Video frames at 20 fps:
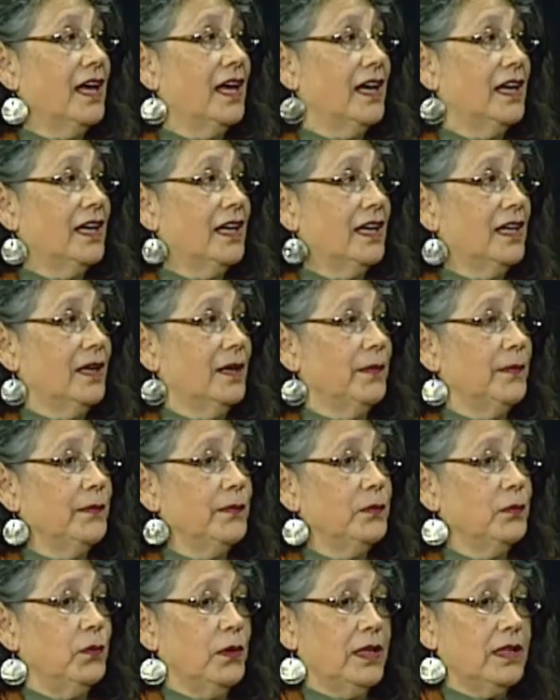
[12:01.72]

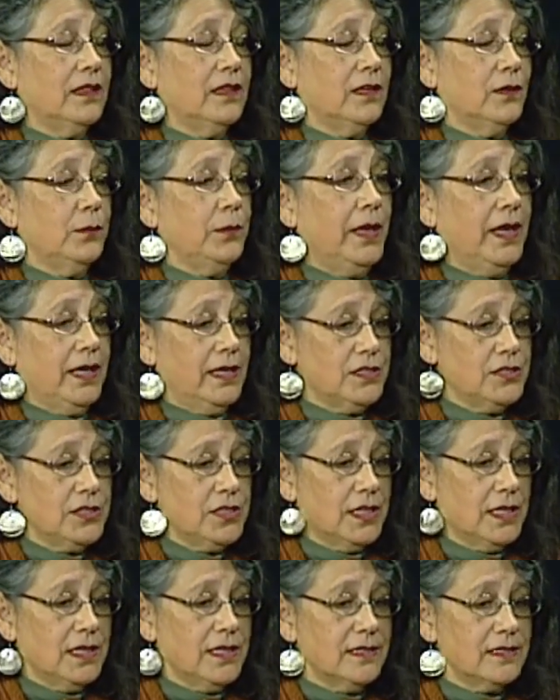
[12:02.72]
um, with their
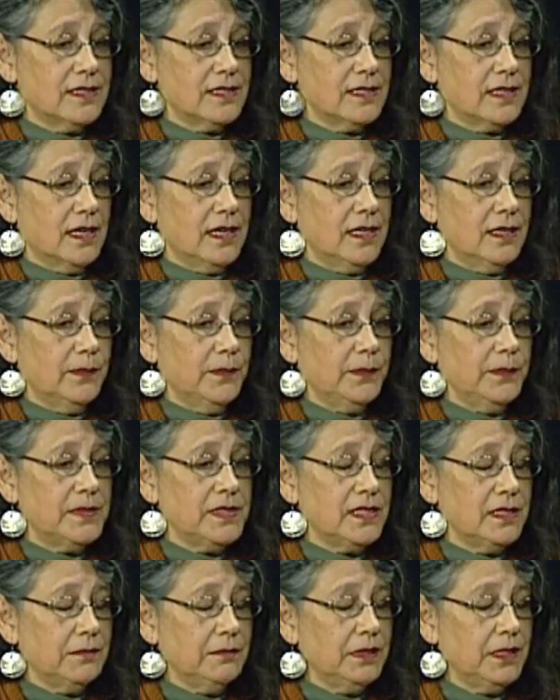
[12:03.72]
patients um,
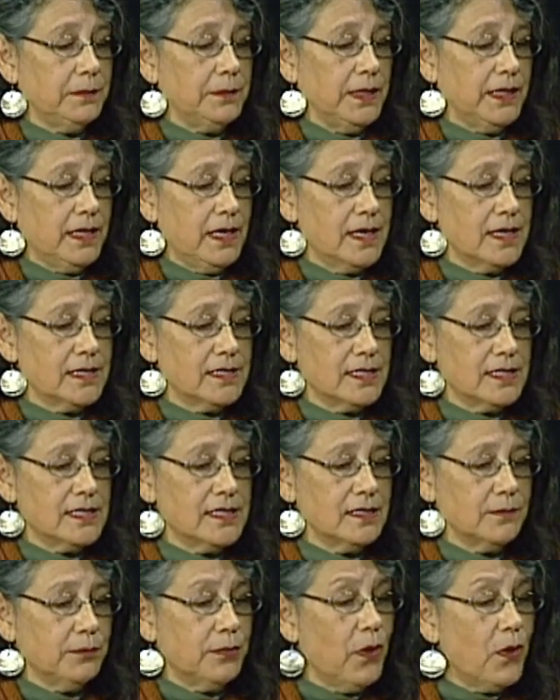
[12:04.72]
simply because
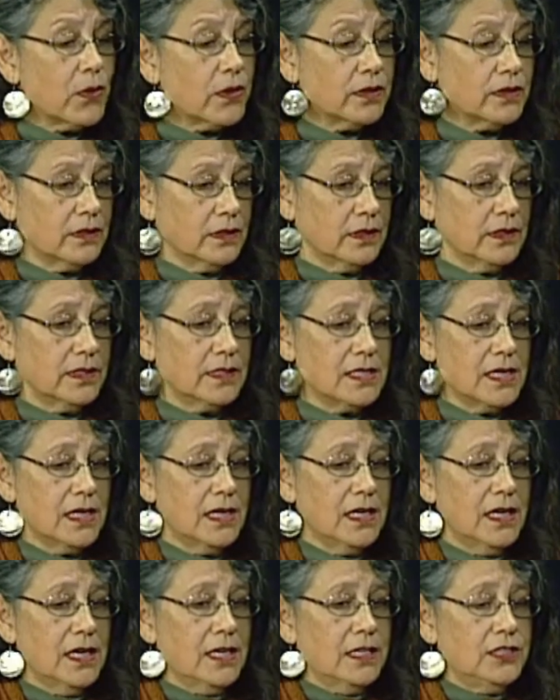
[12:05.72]
it's important
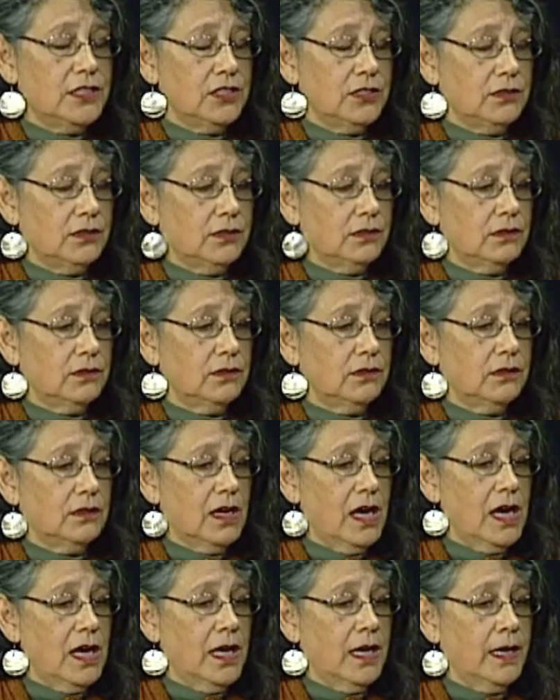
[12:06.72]
to
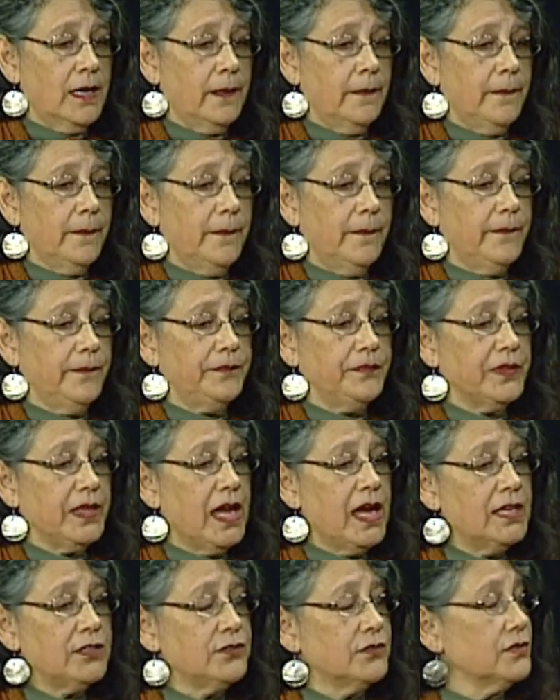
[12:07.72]

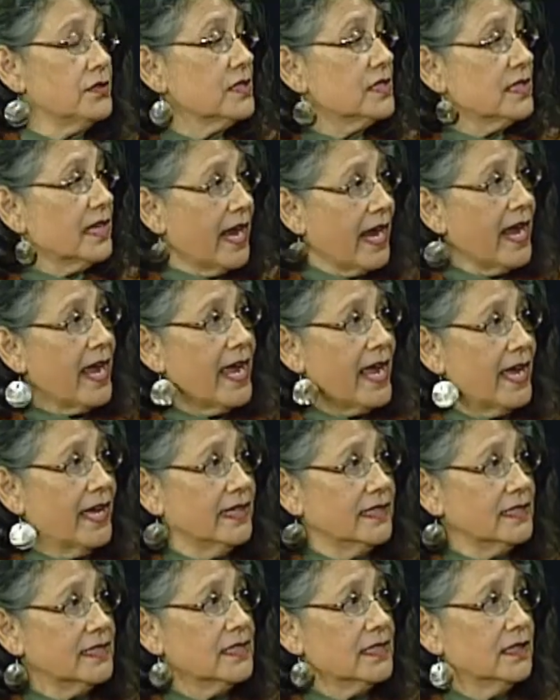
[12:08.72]

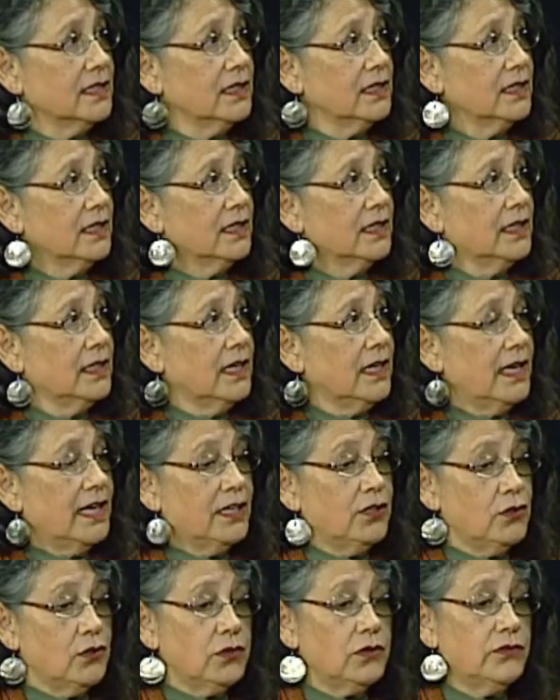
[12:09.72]
understand
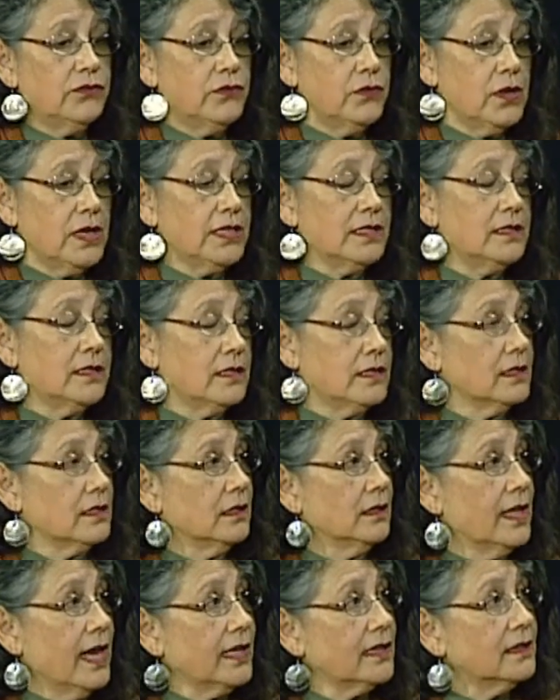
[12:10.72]
in order for us to
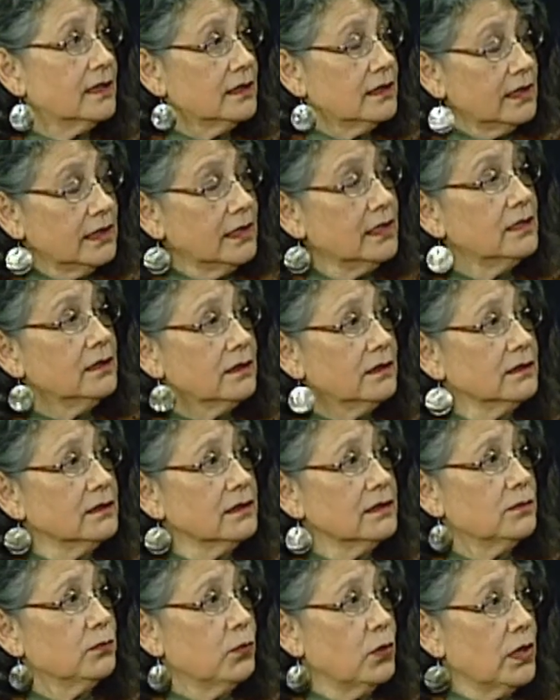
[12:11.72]
select the
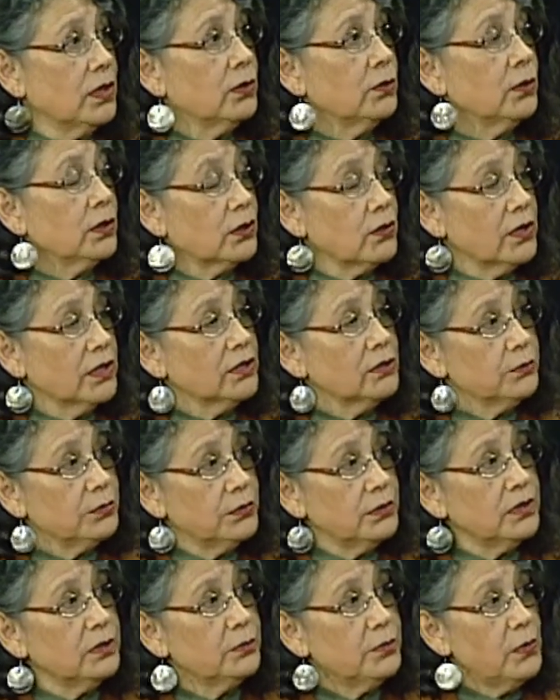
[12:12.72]
needles where we're going to
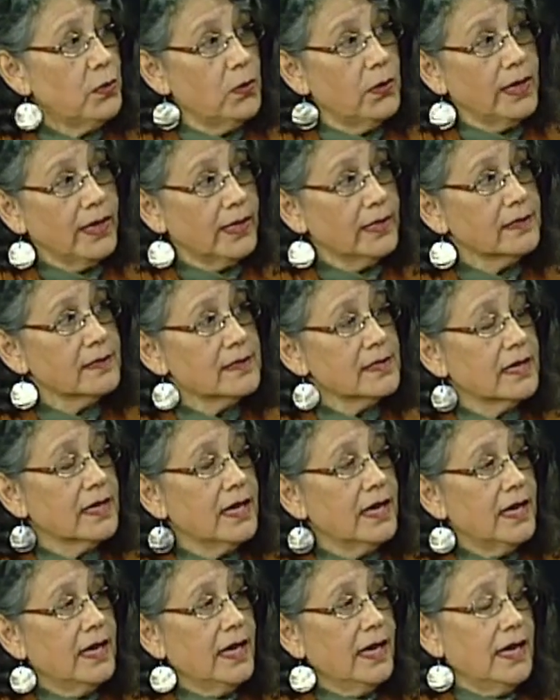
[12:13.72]
put the points.
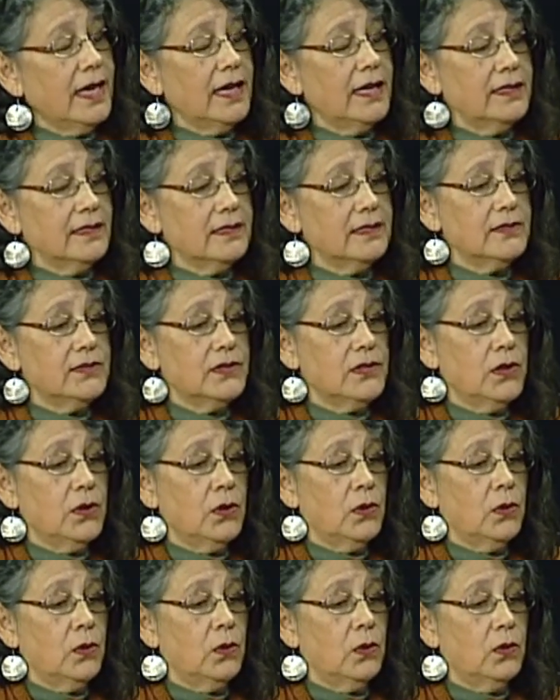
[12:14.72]
And
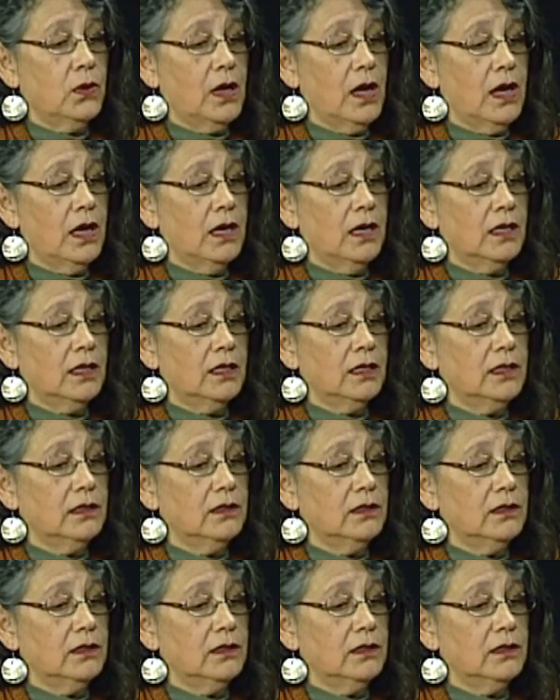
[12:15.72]
so uh,